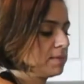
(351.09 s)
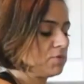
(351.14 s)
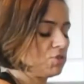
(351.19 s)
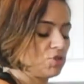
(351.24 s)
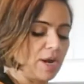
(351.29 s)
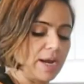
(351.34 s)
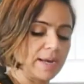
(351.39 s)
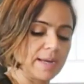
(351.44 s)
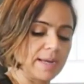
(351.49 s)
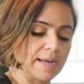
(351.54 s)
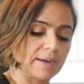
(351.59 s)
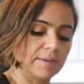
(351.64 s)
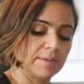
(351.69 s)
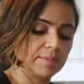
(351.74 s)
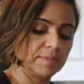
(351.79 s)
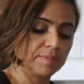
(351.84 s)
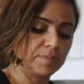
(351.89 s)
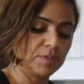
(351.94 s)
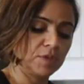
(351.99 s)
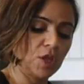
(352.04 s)
tray here.
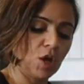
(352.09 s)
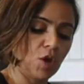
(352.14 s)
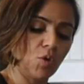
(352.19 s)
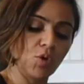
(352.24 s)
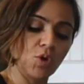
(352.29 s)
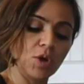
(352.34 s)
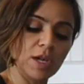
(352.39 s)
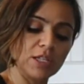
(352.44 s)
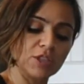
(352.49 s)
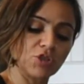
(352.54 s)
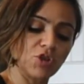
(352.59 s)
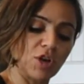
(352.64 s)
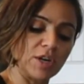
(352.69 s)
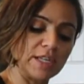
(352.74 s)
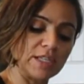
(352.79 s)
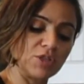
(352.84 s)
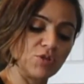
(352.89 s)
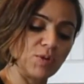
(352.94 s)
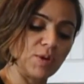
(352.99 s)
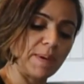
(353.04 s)
No oil has gone
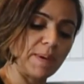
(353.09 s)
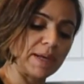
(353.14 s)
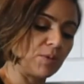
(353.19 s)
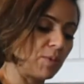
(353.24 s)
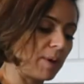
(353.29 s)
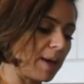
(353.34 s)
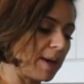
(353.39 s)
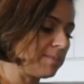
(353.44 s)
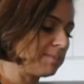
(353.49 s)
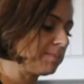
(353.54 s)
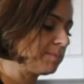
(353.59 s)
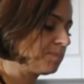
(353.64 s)
into it, by the way.